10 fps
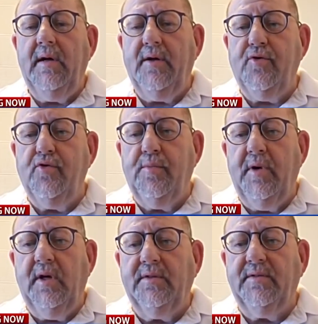the
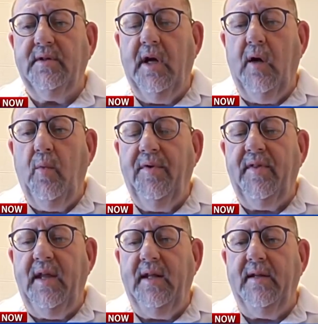tumors
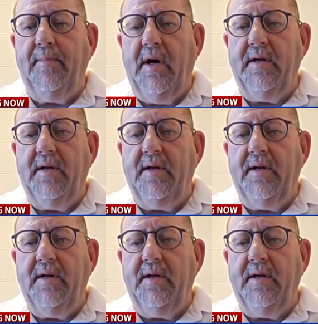within the